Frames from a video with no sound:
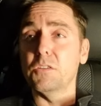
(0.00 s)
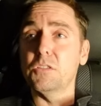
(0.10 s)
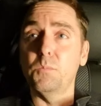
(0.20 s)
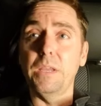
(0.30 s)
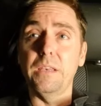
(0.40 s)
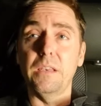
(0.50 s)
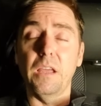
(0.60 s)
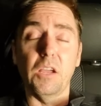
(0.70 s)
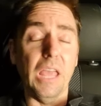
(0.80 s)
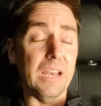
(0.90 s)
on to win
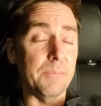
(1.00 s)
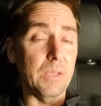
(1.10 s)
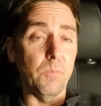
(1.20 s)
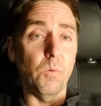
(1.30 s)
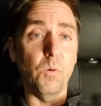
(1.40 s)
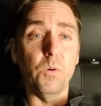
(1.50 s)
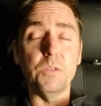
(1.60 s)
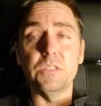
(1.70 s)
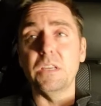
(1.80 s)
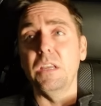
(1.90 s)
Academy
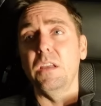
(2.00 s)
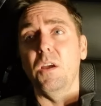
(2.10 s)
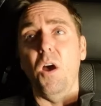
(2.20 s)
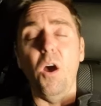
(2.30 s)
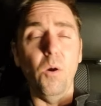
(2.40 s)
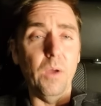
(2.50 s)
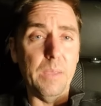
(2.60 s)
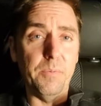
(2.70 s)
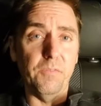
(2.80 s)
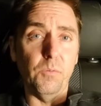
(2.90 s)
Awards, whole
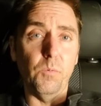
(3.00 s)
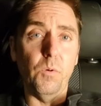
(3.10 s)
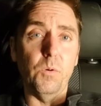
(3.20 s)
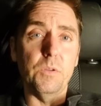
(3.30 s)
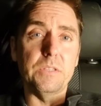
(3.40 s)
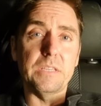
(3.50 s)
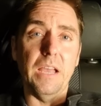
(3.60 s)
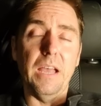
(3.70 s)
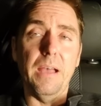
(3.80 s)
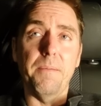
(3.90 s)
heap of awards,
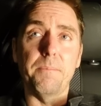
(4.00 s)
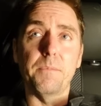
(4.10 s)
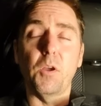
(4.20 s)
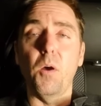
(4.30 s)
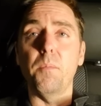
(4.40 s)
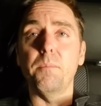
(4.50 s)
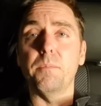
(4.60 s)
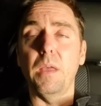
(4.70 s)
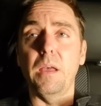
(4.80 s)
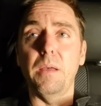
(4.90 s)
got
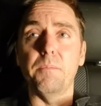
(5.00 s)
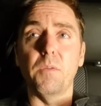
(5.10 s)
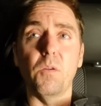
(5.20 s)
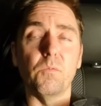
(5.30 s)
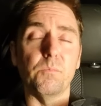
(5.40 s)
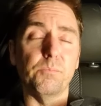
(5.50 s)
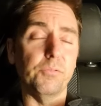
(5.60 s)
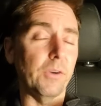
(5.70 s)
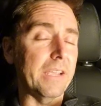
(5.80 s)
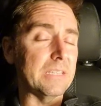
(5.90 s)

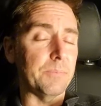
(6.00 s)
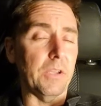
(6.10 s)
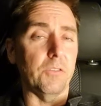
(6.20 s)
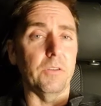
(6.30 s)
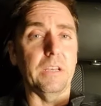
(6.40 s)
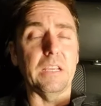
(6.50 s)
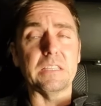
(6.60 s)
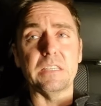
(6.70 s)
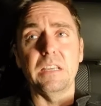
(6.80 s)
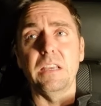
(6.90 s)
praised by
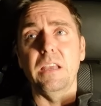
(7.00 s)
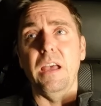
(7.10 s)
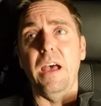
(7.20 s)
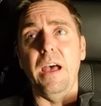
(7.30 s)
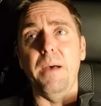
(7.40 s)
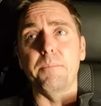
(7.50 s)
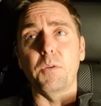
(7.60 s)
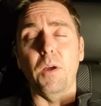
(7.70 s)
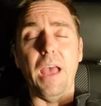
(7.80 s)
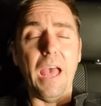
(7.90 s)
critics,
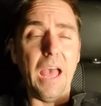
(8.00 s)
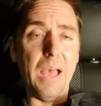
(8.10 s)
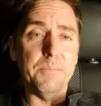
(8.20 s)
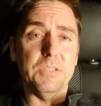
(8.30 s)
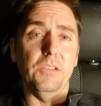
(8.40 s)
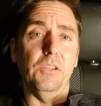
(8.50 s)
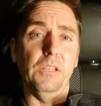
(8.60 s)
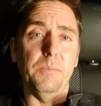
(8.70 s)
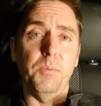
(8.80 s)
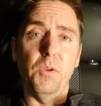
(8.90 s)
got
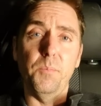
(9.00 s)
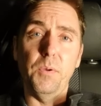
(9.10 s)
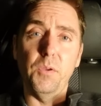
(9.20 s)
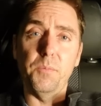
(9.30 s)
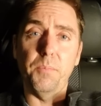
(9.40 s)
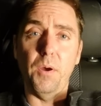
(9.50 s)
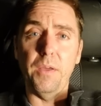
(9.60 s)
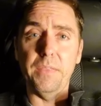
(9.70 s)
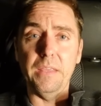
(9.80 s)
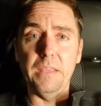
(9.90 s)
absolutely poo-pooed
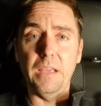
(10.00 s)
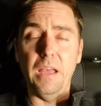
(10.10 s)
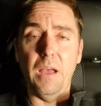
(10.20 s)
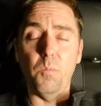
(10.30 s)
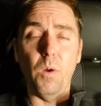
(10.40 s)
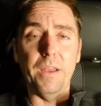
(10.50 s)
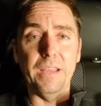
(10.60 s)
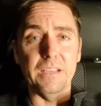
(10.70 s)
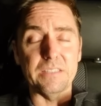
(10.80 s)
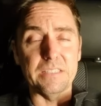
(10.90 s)
by the
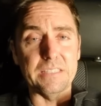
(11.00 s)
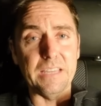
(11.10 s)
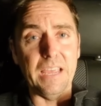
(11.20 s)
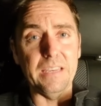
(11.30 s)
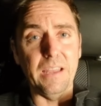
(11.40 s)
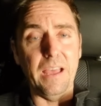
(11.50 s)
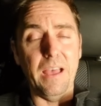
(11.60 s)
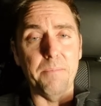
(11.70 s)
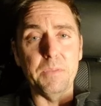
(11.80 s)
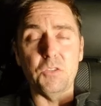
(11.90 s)
Winehouse estate.
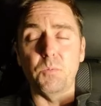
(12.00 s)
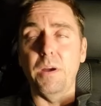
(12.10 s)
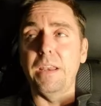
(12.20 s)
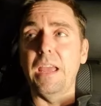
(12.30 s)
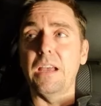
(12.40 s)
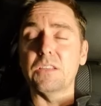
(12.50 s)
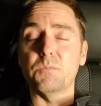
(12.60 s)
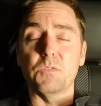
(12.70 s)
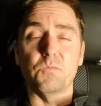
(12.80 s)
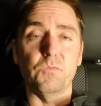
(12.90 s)
Mitch Winehouse was